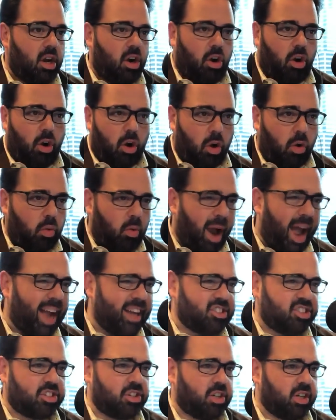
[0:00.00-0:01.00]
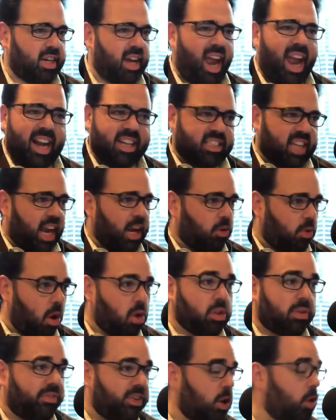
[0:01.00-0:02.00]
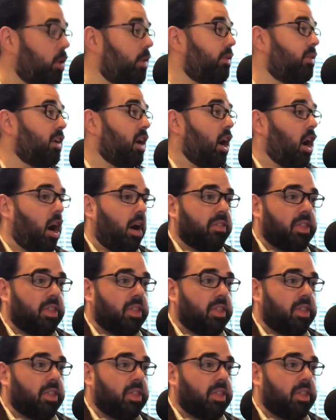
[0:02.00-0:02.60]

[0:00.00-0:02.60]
her, her rational and anti-growth view of,